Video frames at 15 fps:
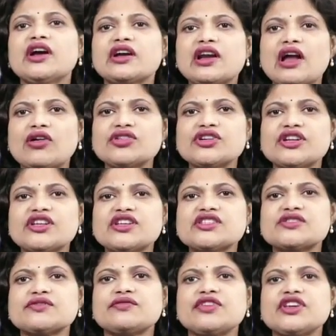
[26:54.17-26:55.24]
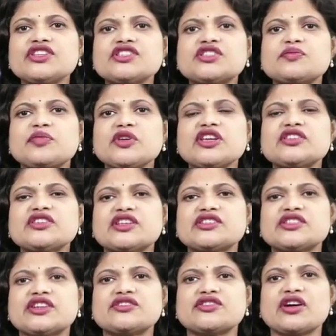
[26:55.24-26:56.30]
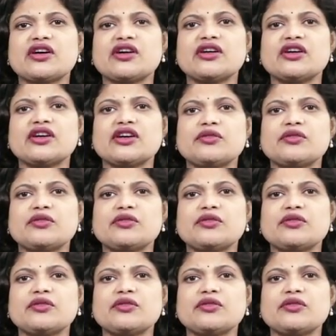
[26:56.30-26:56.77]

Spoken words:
cloudiness, wind speed, etc.